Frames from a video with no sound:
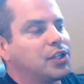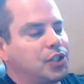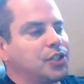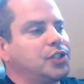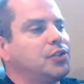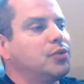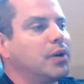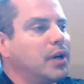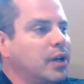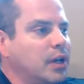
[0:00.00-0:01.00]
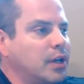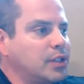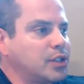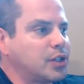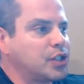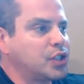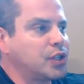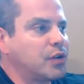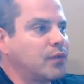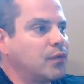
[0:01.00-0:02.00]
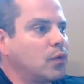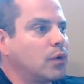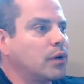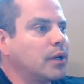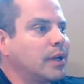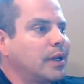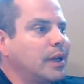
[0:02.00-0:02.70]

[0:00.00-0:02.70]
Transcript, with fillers: just do a, a search for